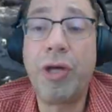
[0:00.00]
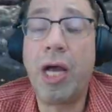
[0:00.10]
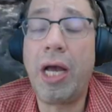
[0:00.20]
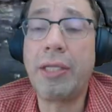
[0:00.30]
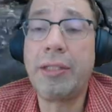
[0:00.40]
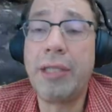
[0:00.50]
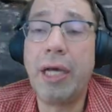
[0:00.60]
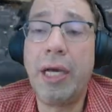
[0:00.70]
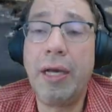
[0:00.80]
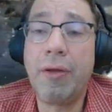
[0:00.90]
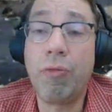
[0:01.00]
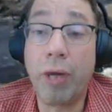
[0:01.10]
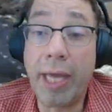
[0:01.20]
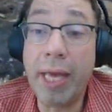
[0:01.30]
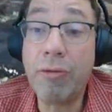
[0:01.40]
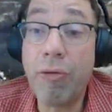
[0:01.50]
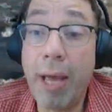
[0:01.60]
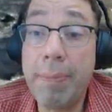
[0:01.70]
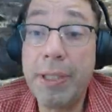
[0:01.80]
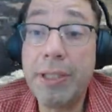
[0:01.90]
got Raquette
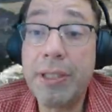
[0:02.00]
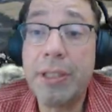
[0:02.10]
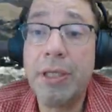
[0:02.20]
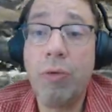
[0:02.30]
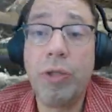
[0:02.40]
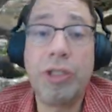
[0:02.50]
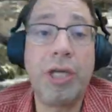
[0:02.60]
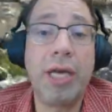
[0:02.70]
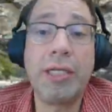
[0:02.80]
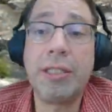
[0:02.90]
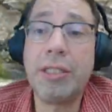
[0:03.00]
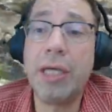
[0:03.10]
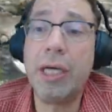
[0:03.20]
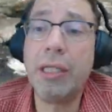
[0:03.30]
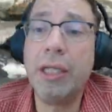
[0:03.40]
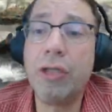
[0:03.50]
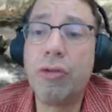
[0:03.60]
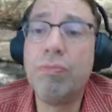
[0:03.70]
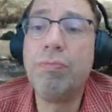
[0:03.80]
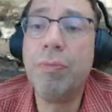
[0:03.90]
Rapids, which has a little
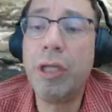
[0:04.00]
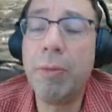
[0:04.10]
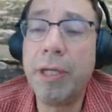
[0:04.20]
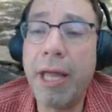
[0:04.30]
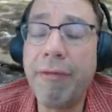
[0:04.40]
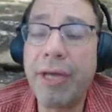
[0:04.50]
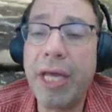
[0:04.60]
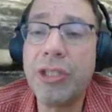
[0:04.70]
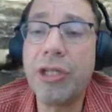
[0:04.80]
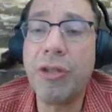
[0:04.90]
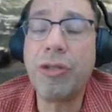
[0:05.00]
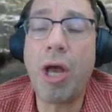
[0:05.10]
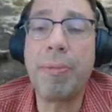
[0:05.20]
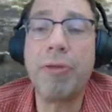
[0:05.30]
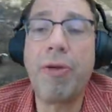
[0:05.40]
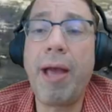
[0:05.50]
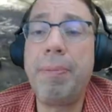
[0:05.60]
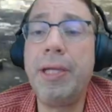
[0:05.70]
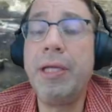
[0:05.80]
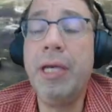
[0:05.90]
bit of navigation at the top of the
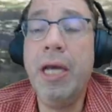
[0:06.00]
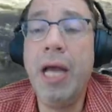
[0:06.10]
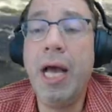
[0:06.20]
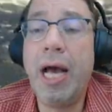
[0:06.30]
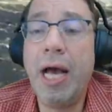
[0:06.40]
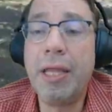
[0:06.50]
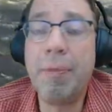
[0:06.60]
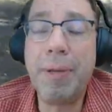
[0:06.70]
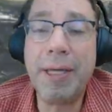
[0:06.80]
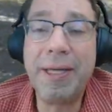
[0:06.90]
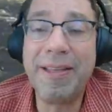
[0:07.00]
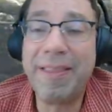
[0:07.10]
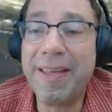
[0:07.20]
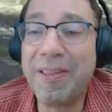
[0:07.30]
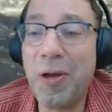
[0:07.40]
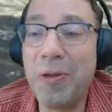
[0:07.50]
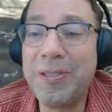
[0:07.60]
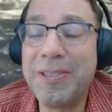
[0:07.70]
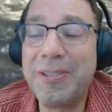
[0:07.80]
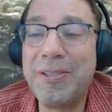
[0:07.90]
rapid. The big thing, though,
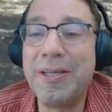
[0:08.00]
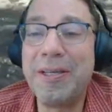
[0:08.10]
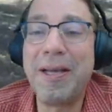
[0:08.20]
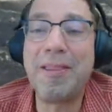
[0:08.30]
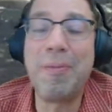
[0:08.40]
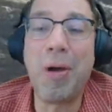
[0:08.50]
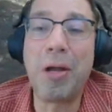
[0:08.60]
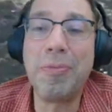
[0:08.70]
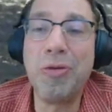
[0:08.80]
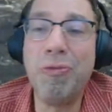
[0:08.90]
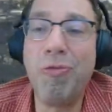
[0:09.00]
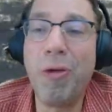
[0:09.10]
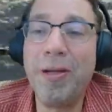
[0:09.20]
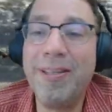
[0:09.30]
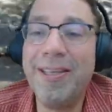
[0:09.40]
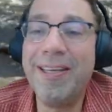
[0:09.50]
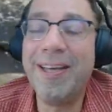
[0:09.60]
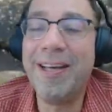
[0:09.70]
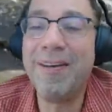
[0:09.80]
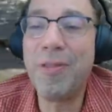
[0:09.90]
is at the bottom to avoid
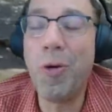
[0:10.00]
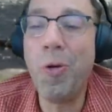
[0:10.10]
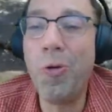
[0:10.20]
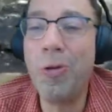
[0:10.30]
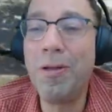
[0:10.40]
the hole